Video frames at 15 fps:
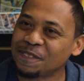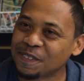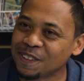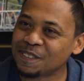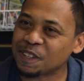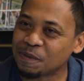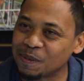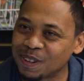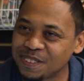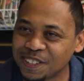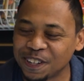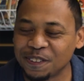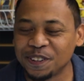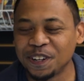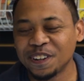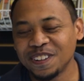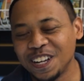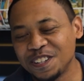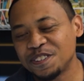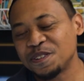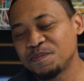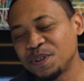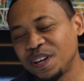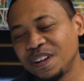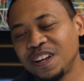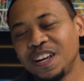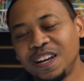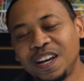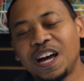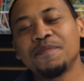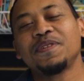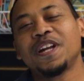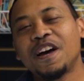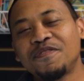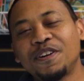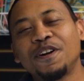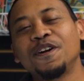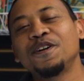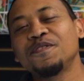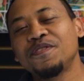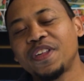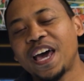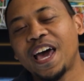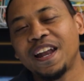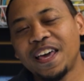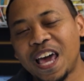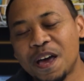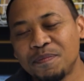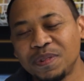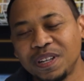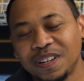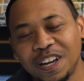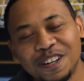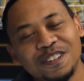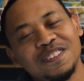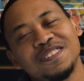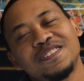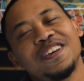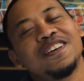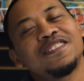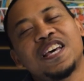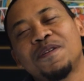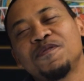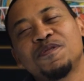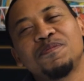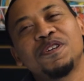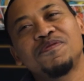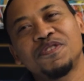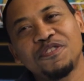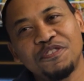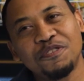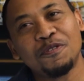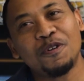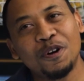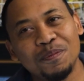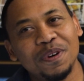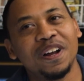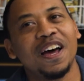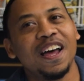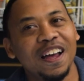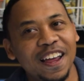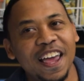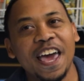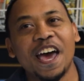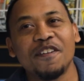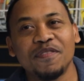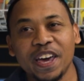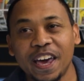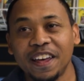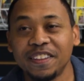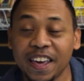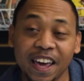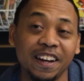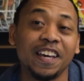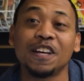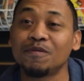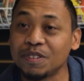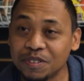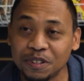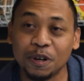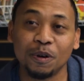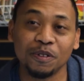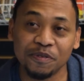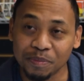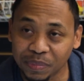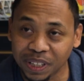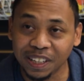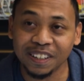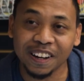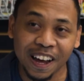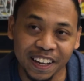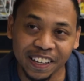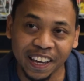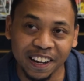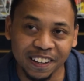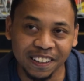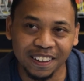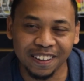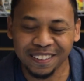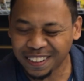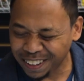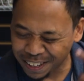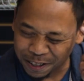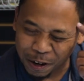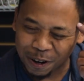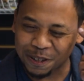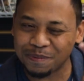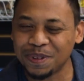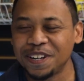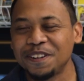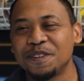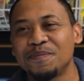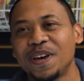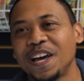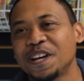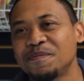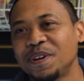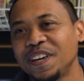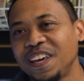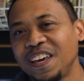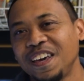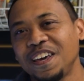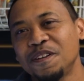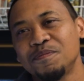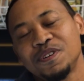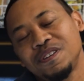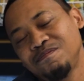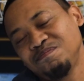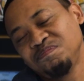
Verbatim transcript: When mm-hmm. someone's selling their collection, but I mean I've heard of that happening. I couldn't say it's happened to me for sure, but I have had that end result of me not getting it, and it's always been in the back of my head. But